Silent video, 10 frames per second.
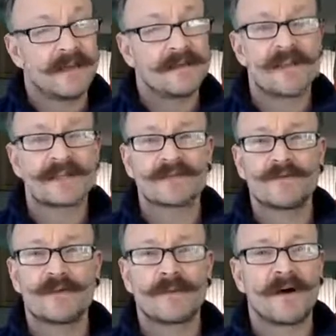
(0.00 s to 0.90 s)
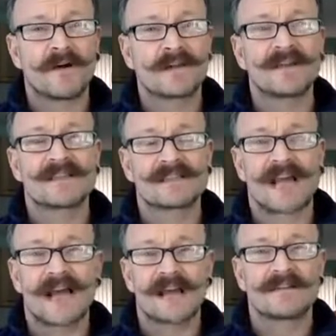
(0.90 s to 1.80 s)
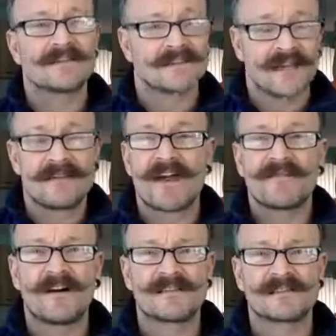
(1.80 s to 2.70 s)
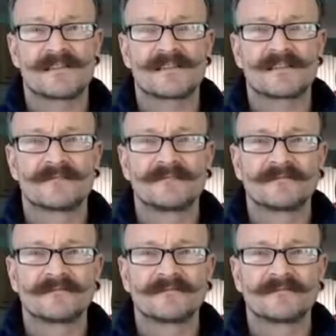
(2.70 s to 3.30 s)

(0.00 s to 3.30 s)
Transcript: in their supermarkets and in their vases.